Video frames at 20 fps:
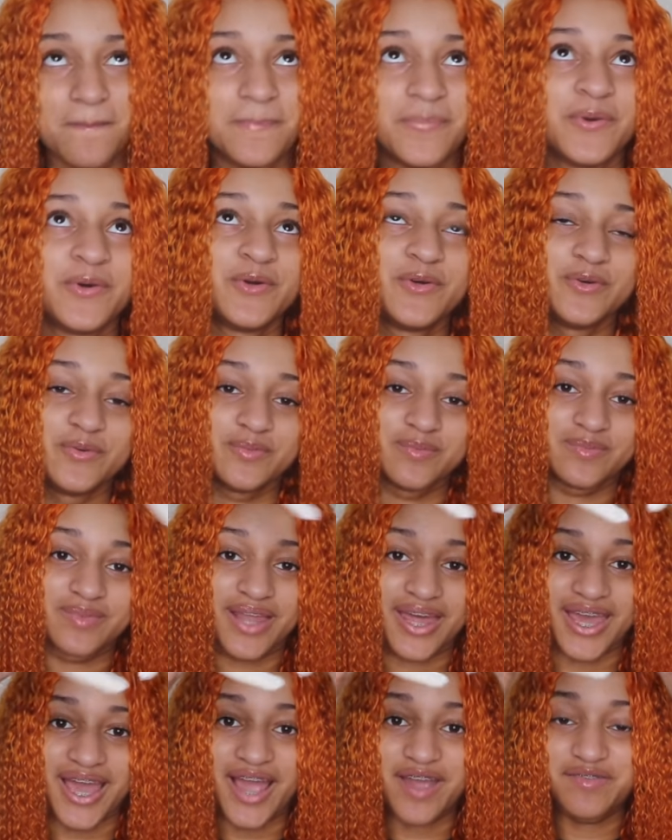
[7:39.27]
Boom.
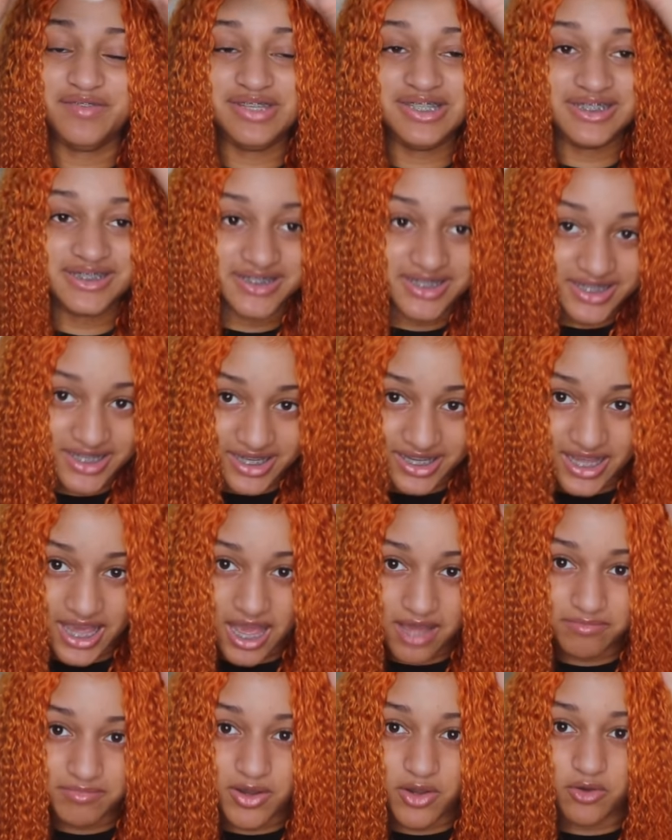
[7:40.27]
Like, I really should
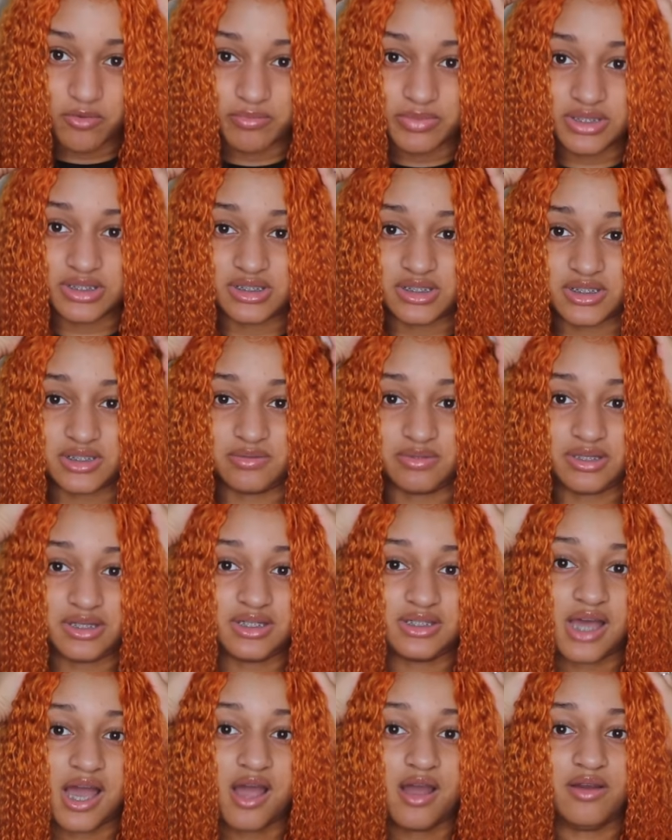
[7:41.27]
have my own business
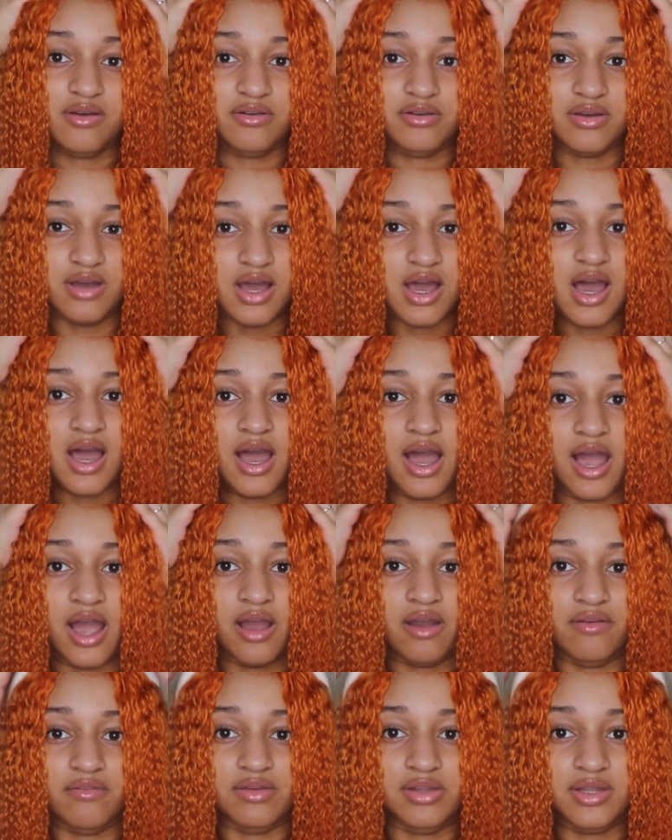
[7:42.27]
because I'll
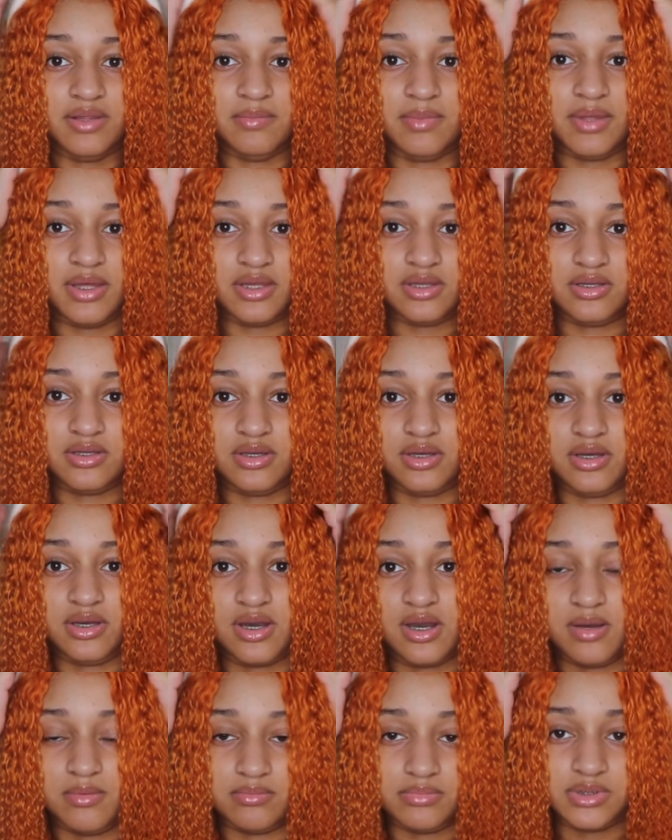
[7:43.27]
really make
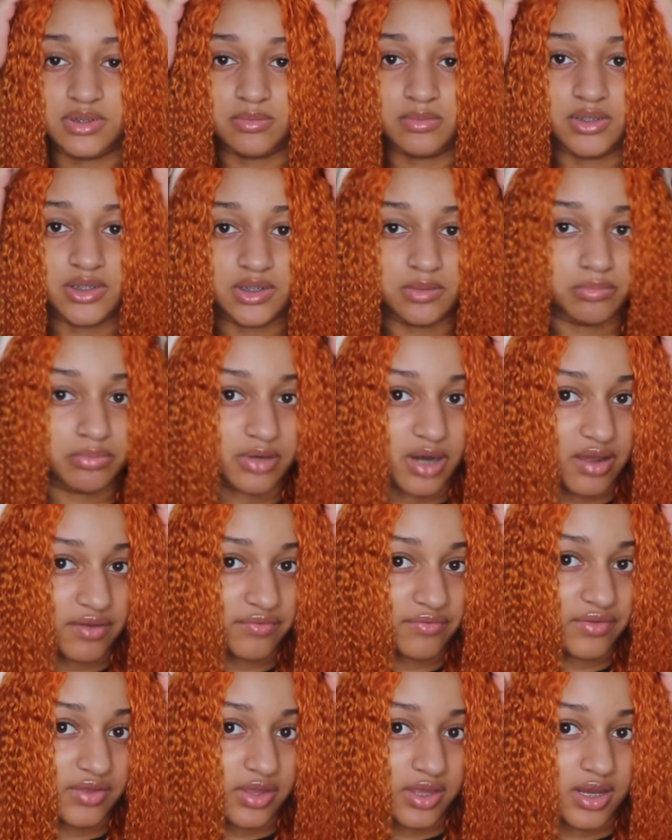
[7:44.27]
some good
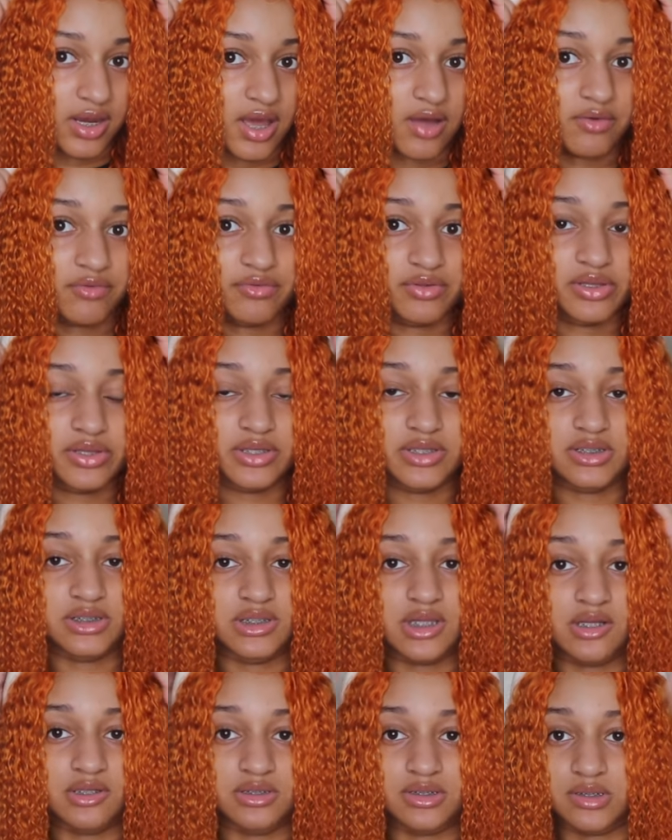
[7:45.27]
profit and I'll really
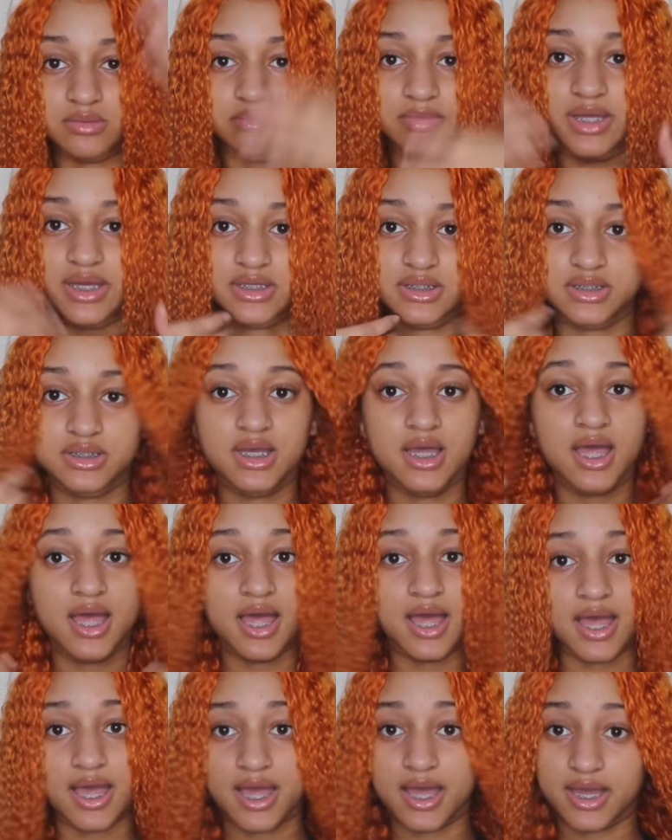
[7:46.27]
sell some nice
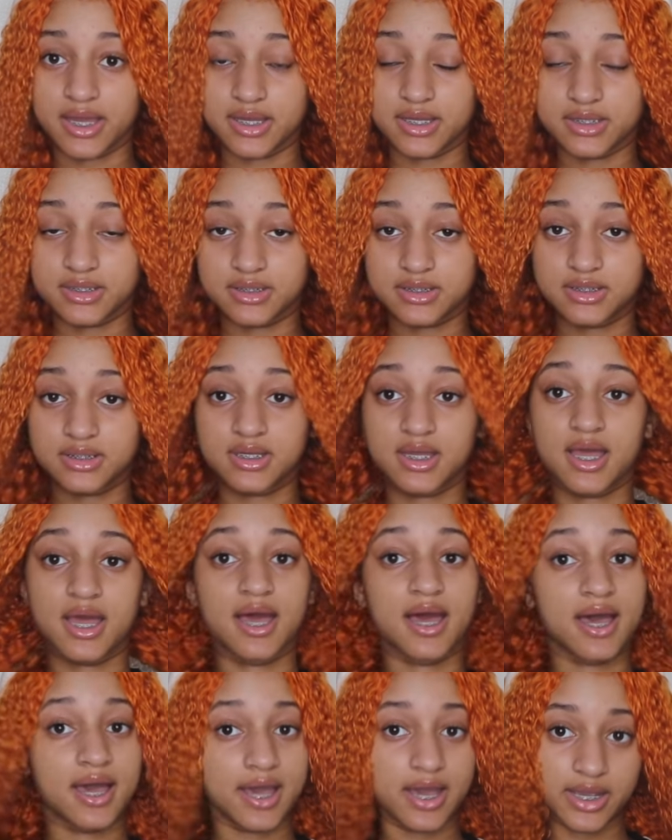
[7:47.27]
ass
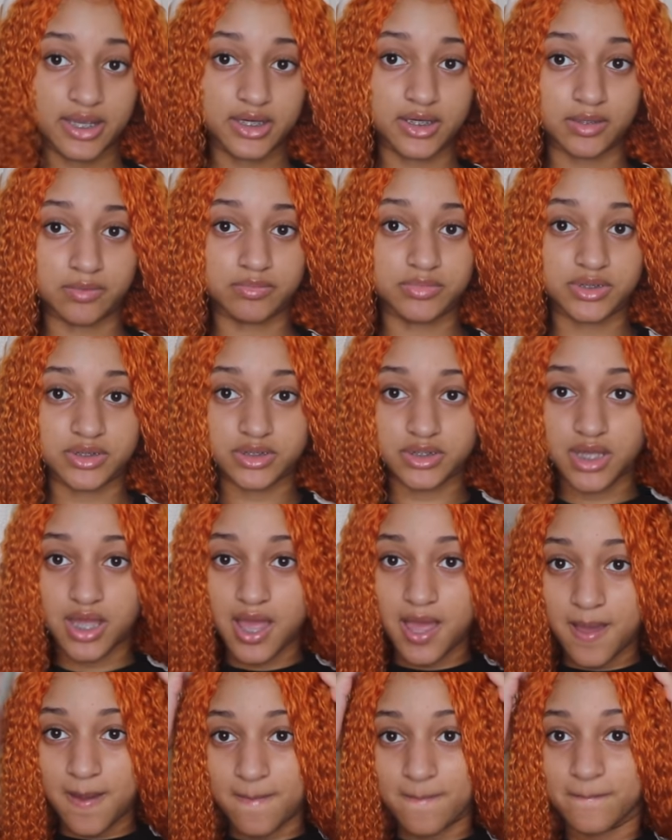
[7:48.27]
items.
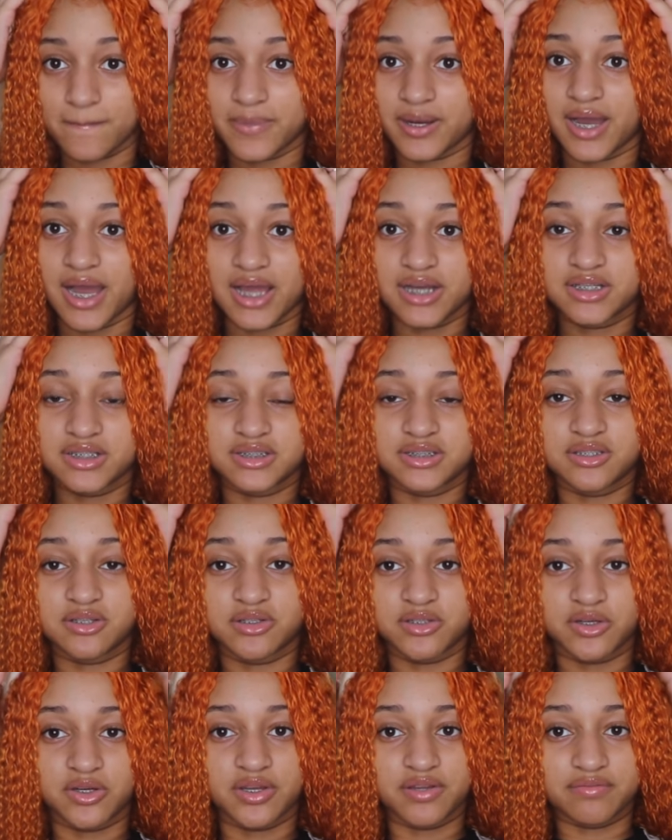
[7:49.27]
But I just
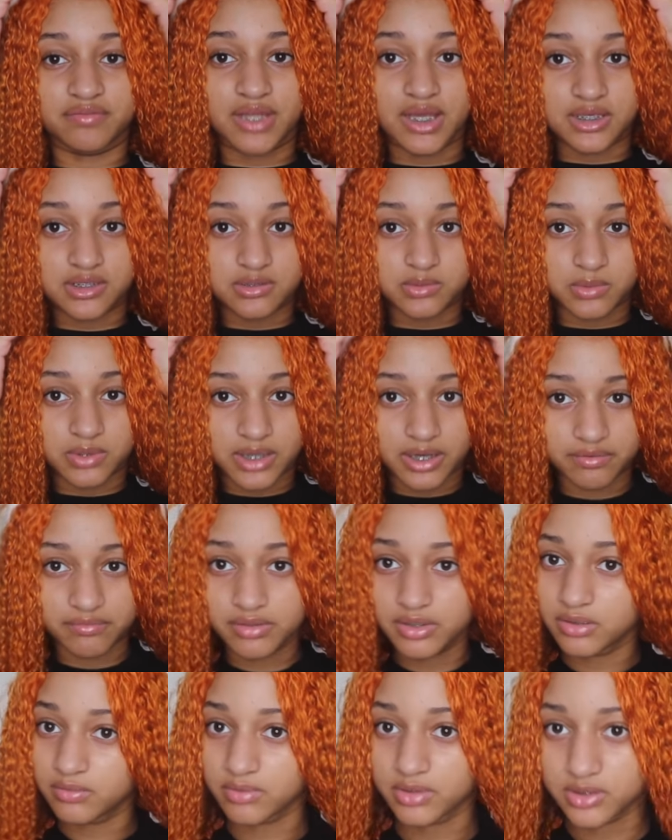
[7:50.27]
don't know if that's what I
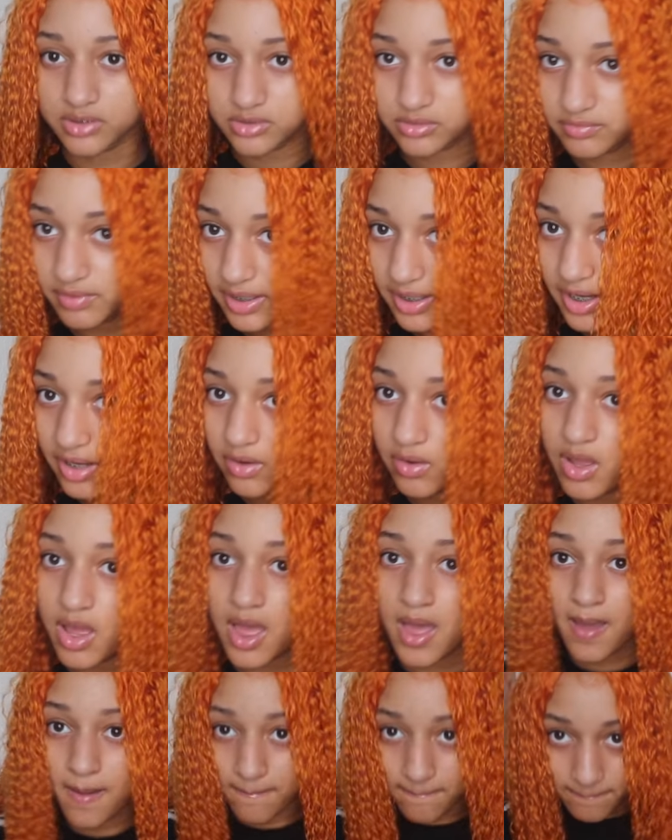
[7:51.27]
really want to do right now.
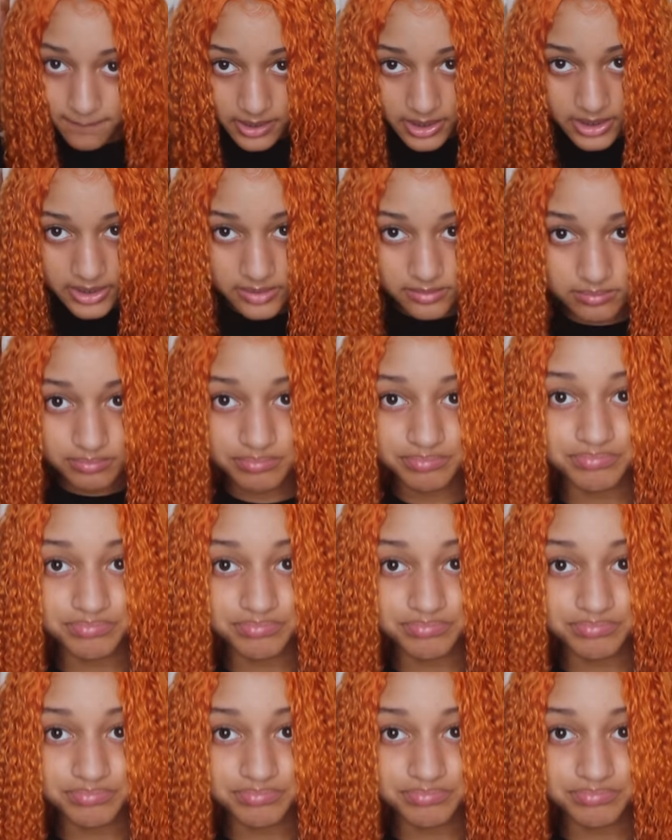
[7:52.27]
But